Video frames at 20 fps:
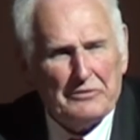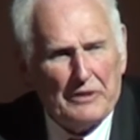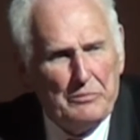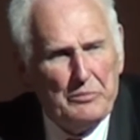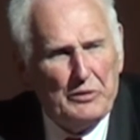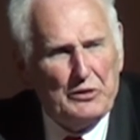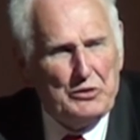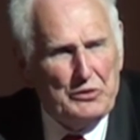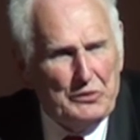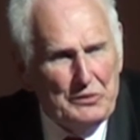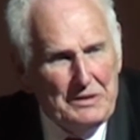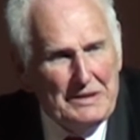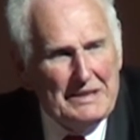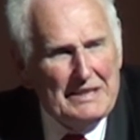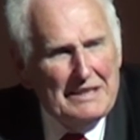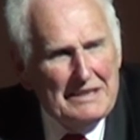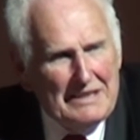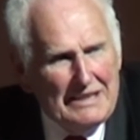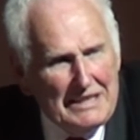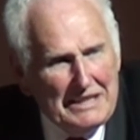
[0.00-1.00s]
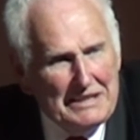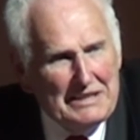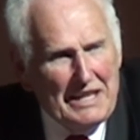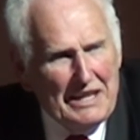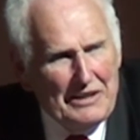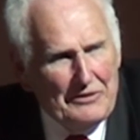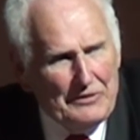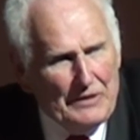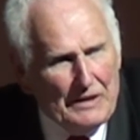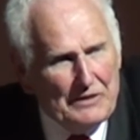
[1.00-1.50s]
reproduce
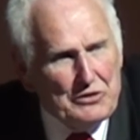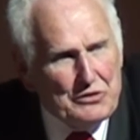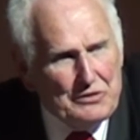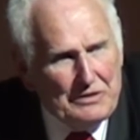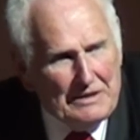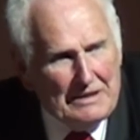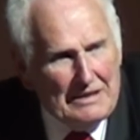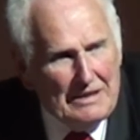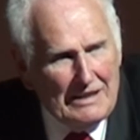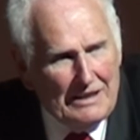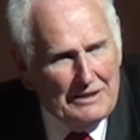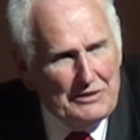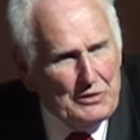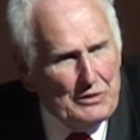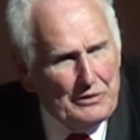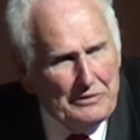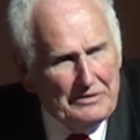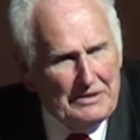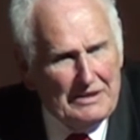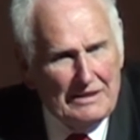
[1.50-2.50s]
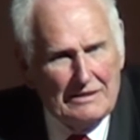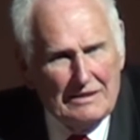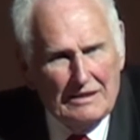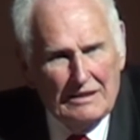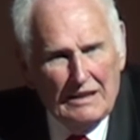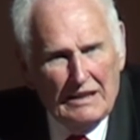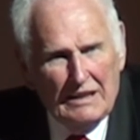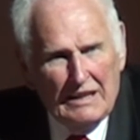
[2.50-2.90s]
these functions and services.